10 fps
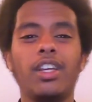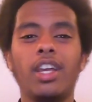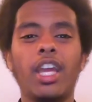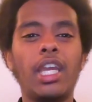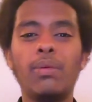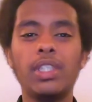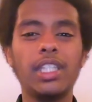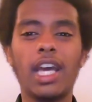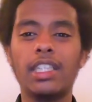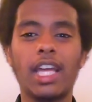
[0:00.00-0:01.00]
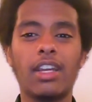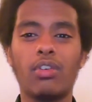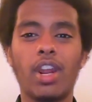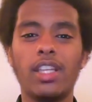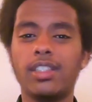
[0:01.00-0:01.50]
he was not that
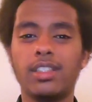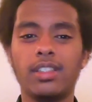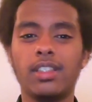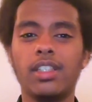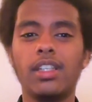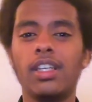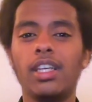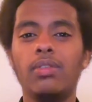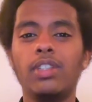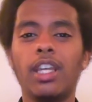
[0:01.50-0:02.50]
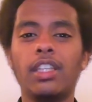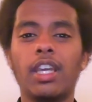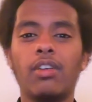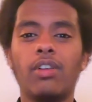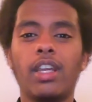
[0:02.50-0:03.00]
great. He was not
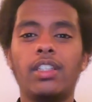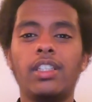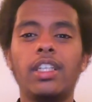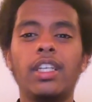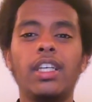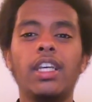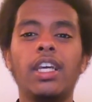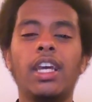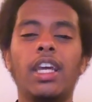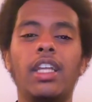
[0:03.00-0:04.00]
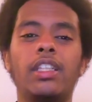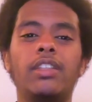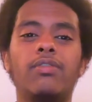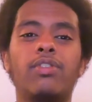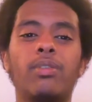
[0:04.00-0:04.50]
that great. and
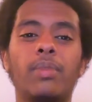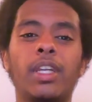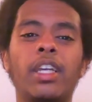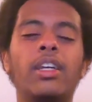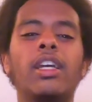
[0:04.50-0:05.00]
for me,